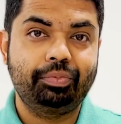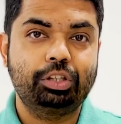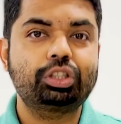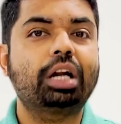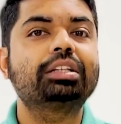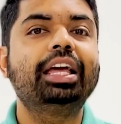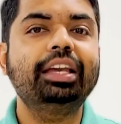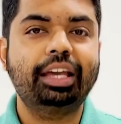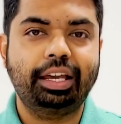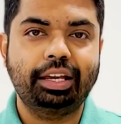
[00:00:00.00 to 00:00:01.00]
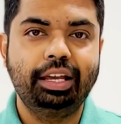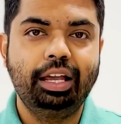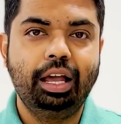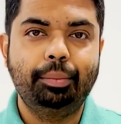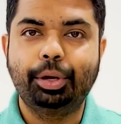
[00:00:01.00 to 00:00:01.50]
start thinking,
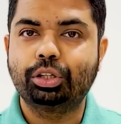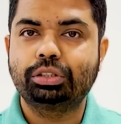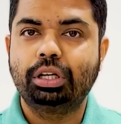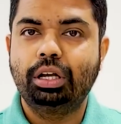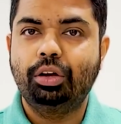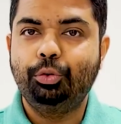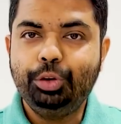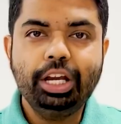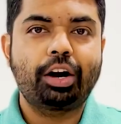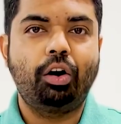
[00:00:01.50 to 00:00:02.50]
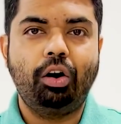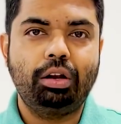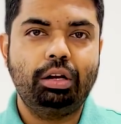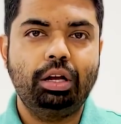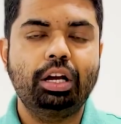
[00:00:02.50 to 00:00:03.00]
because we are
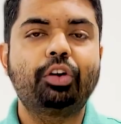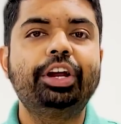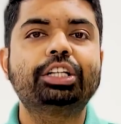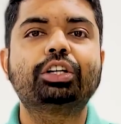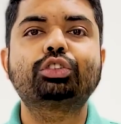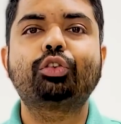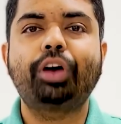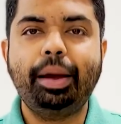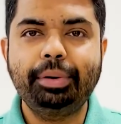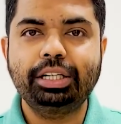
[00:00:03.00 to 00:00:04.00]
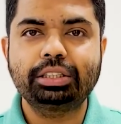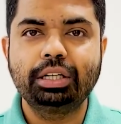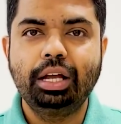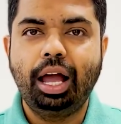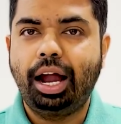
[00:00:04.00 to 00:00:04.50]
all creatures of habits,
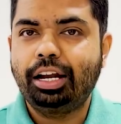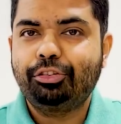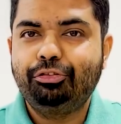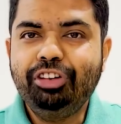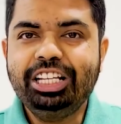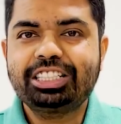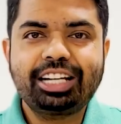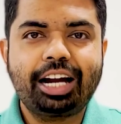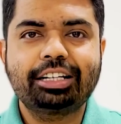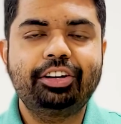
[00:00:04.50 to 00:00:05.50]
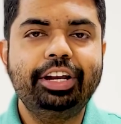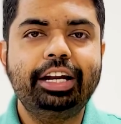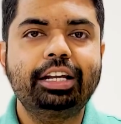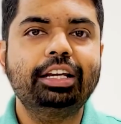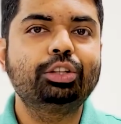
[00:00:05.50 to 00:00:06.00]
and if we start
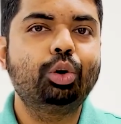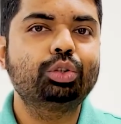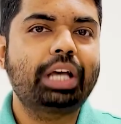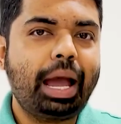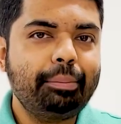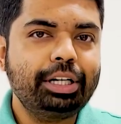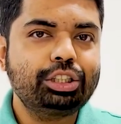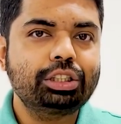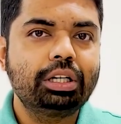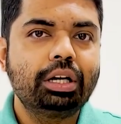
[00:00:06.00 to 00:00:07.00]
creating those habits,